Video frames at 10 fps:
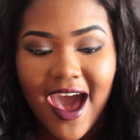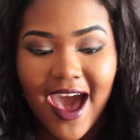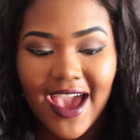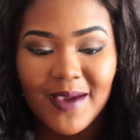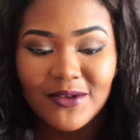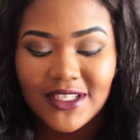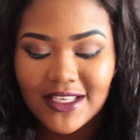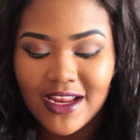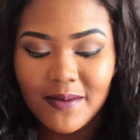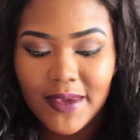I'm
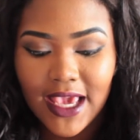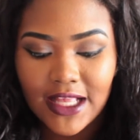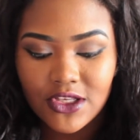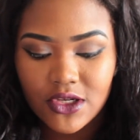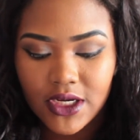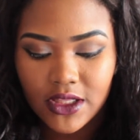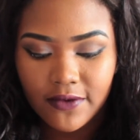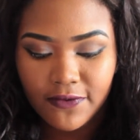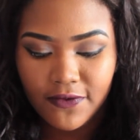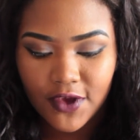just going to be answering
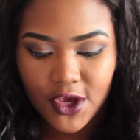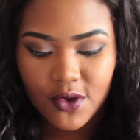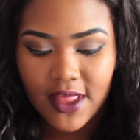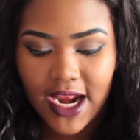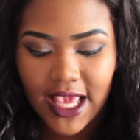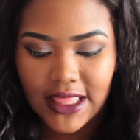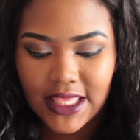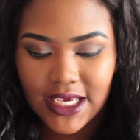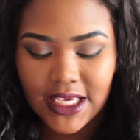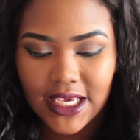the few that I
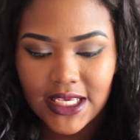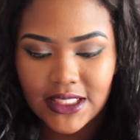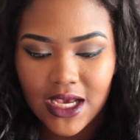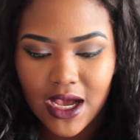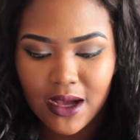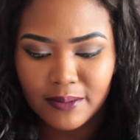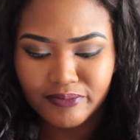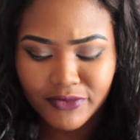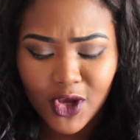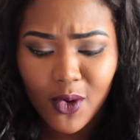think is
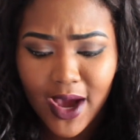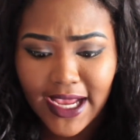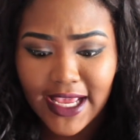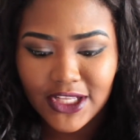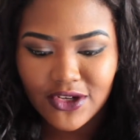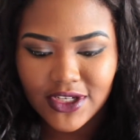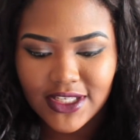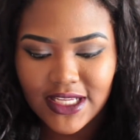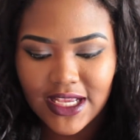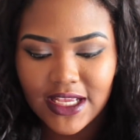um, quite
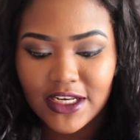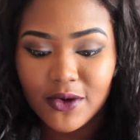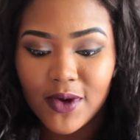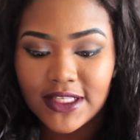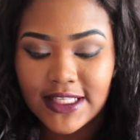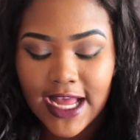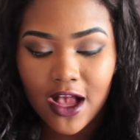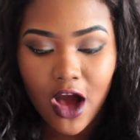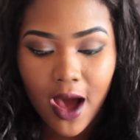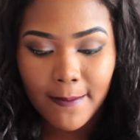interesting and the ones
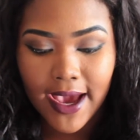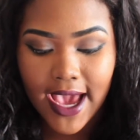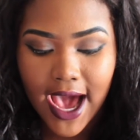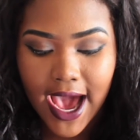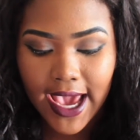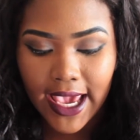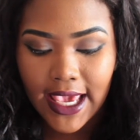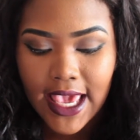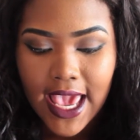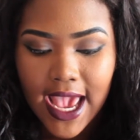that caught my eye.